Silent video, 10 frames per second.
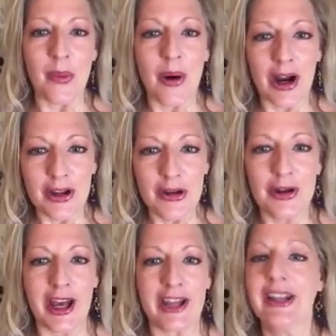where you
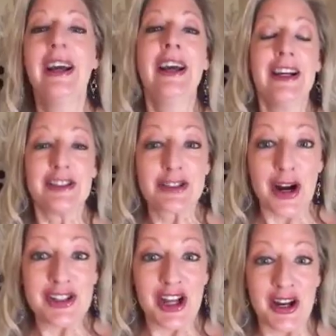can
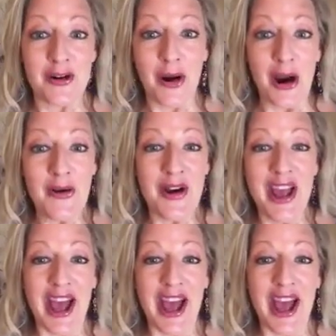stretch, and grow.